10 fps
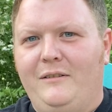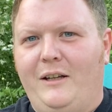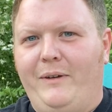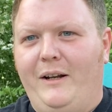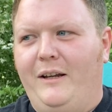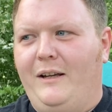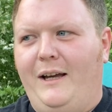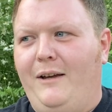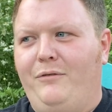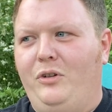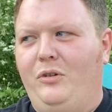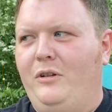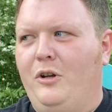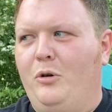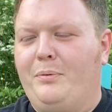I mean, I have
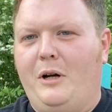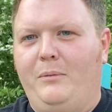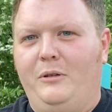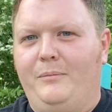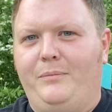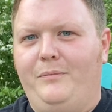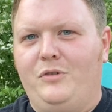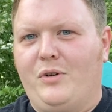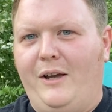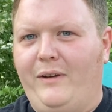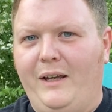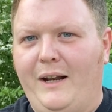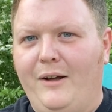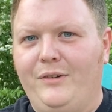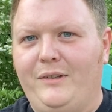no problem driving it
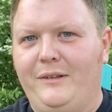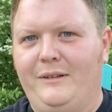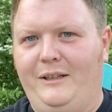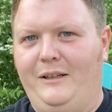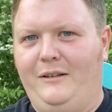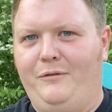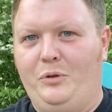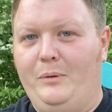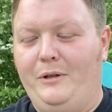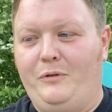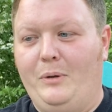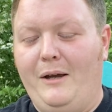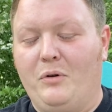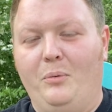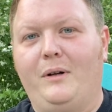out to you again if you
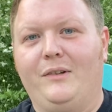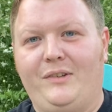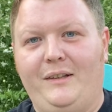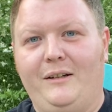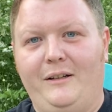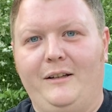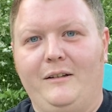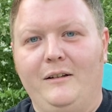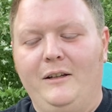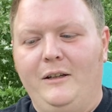ever want to see it again."